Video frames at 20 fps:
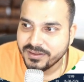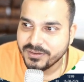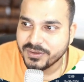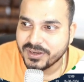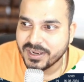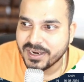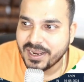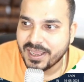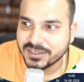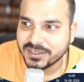
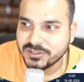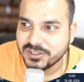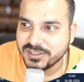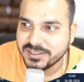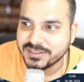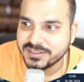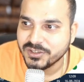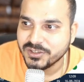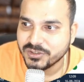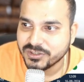You can
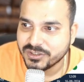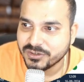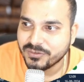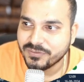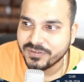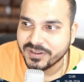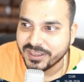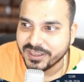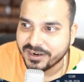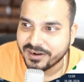actually see it
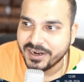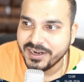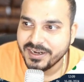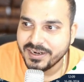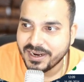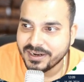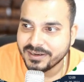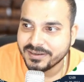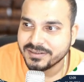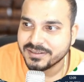over here,
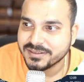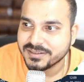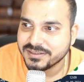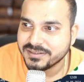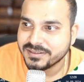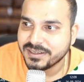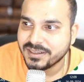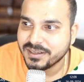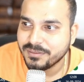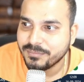right? And this
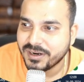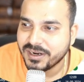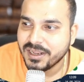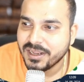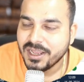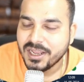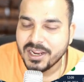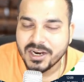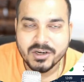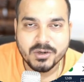is nothing but
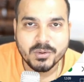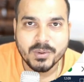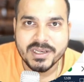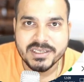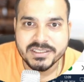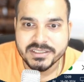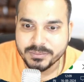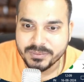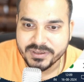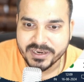
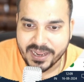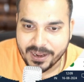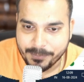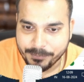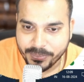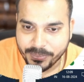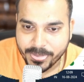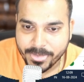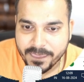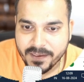12 GB
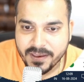RAM.